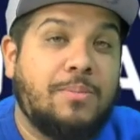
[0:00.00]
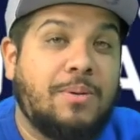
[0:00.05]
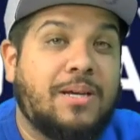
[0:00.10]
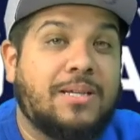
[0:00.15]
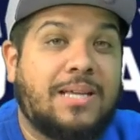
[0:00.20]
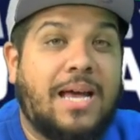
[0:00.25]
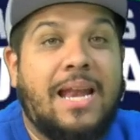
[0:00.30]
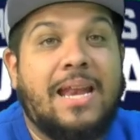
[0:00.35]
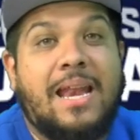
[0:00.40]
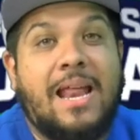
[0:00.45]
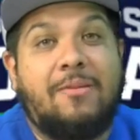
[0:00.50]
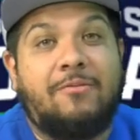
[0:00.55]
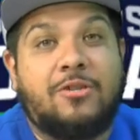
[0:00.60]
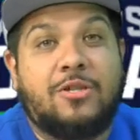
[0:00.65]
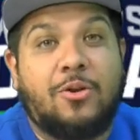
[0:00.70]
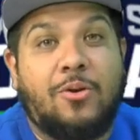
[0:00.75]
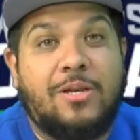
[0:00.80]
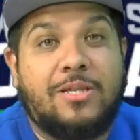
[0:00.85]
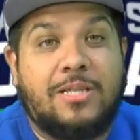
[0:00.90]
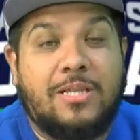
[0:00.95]
because I didn't have a
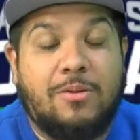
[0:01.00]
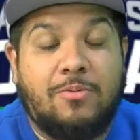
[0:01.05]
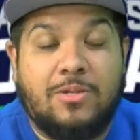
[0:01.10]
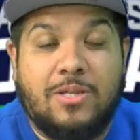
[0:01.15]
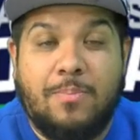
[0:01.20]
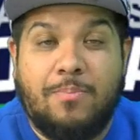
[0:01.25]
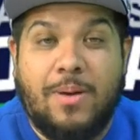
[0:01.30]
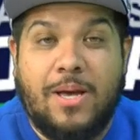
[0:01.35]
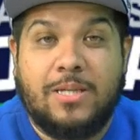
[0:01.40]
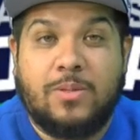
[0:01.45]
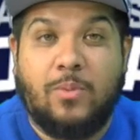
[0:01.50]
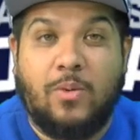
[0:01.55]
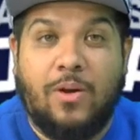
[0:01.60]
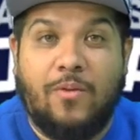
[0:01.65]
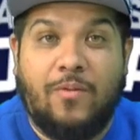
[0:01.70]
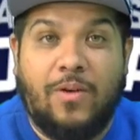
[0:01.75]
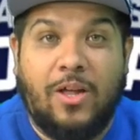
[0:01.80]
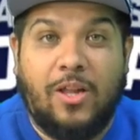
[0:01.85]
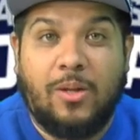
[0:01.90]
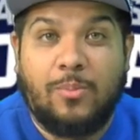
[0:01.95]
choice, and he was the best one
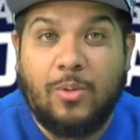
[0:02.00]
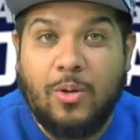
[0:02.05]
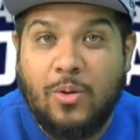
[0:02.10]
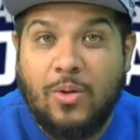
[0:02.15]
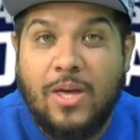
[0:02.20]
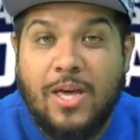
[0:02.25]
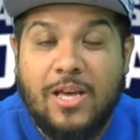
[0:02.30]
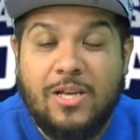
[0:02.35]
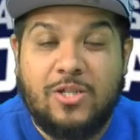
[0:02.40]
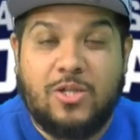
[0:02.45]
available,